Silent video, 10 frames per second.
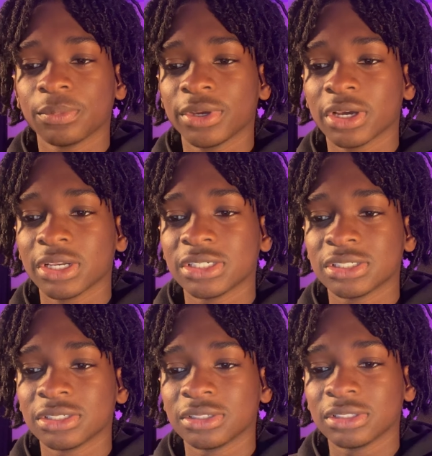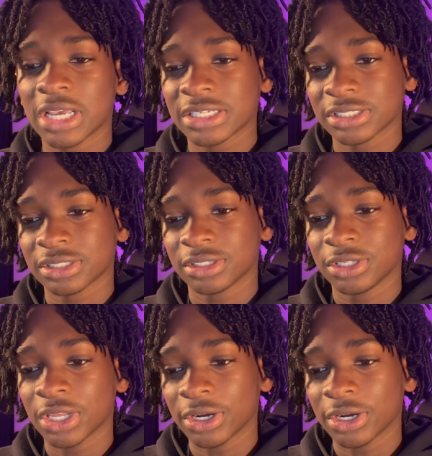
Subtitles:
because they're